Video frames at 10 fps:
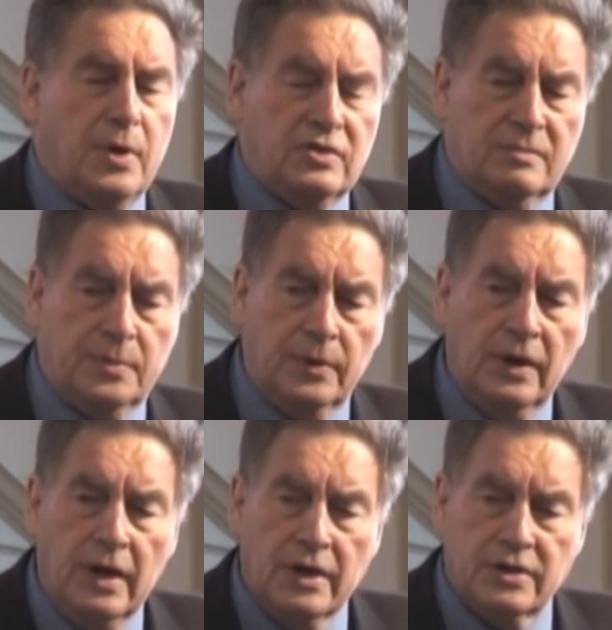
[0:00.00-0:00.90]
as
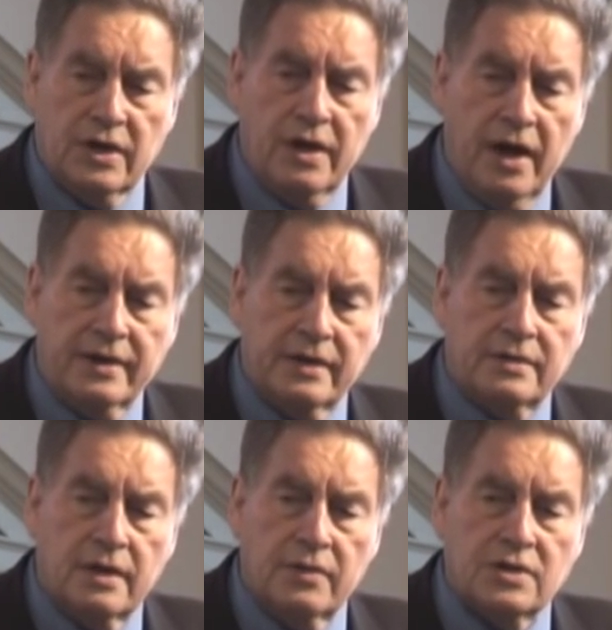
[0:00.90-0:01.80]
possible tonight.
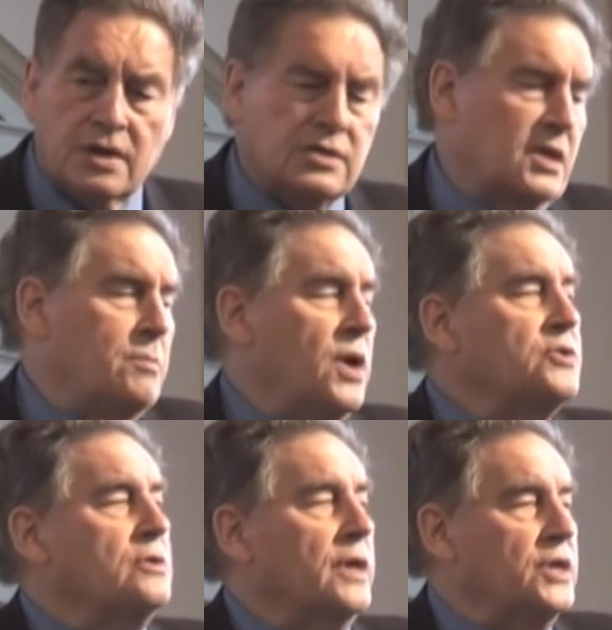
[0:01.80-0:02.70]
this is an
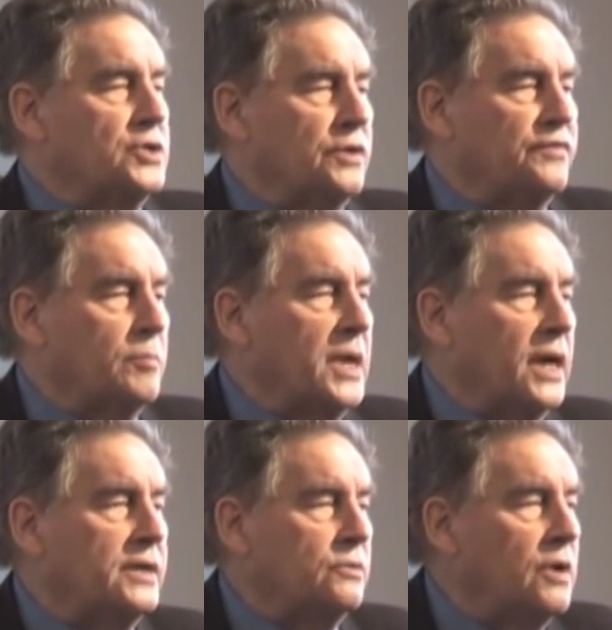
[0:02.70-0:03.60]
emotional issue for me.
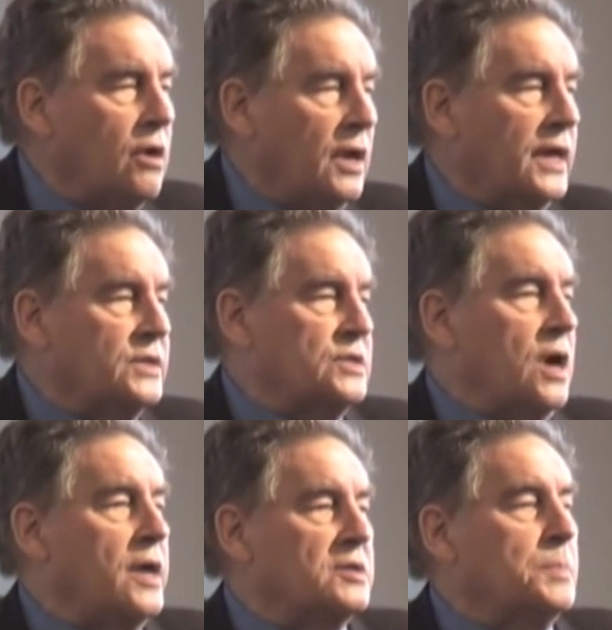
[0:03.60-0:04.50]
I do not like
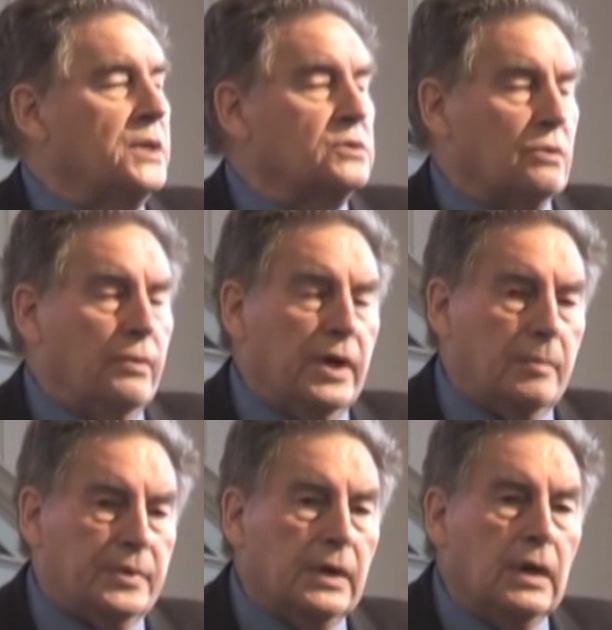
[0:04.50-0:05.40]
science being torn
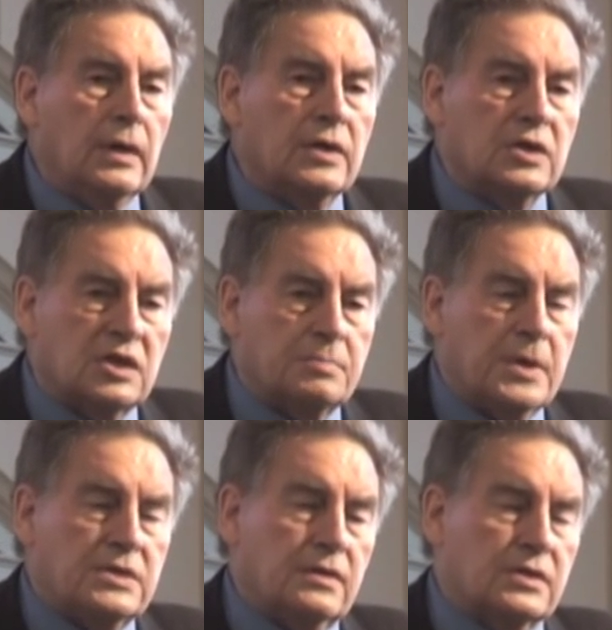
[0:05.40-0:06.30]
up, uh,
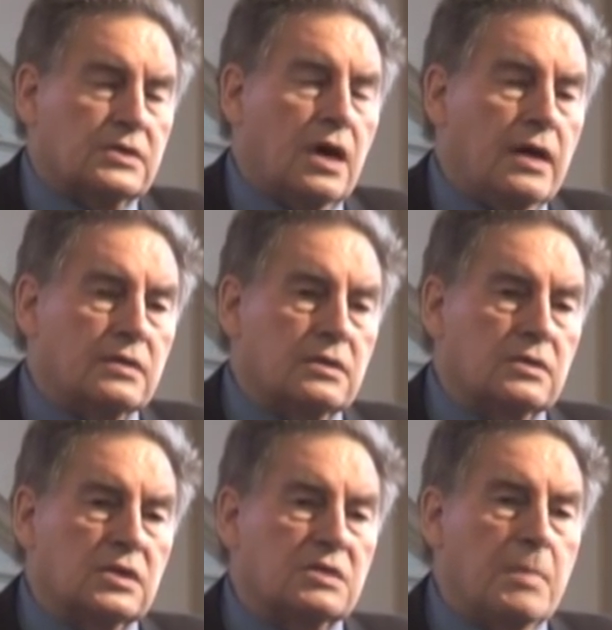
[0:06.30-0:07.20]
especially the science
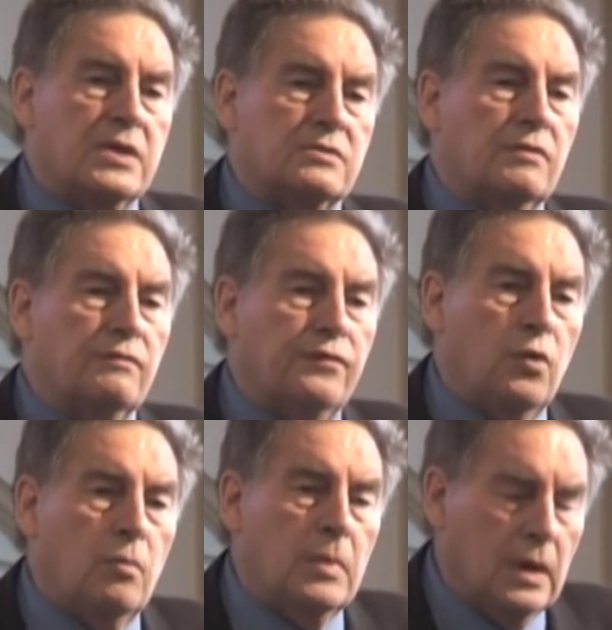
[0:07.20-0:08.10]
that is meant to
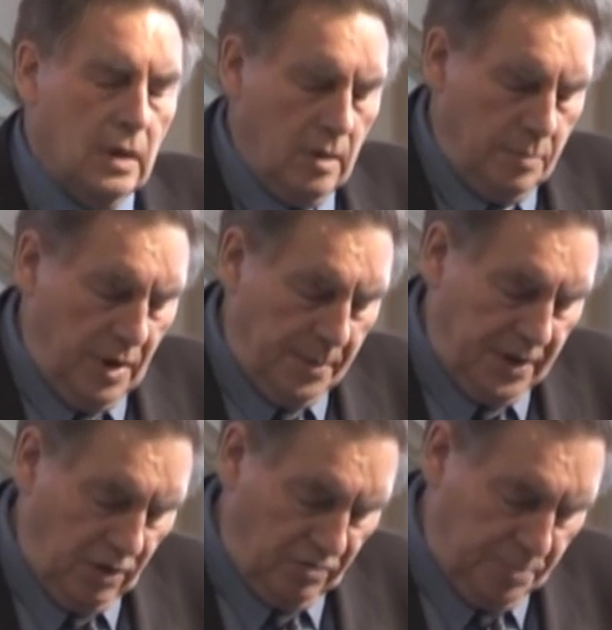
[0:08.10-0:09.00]
inform
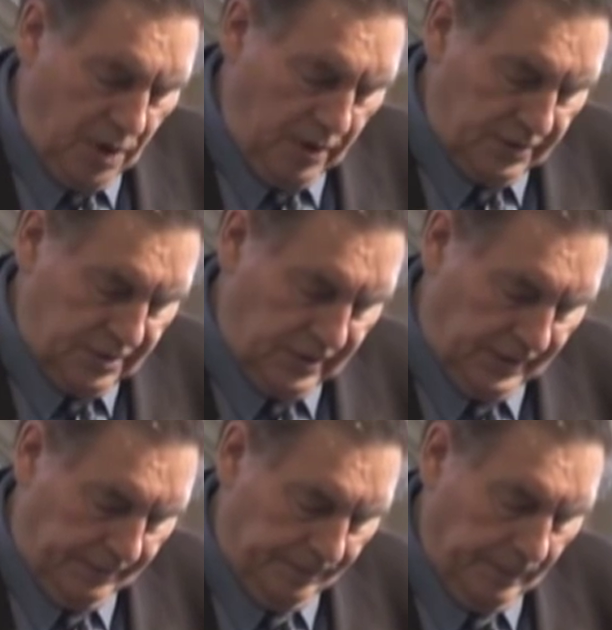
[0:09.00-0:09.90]
public health policy.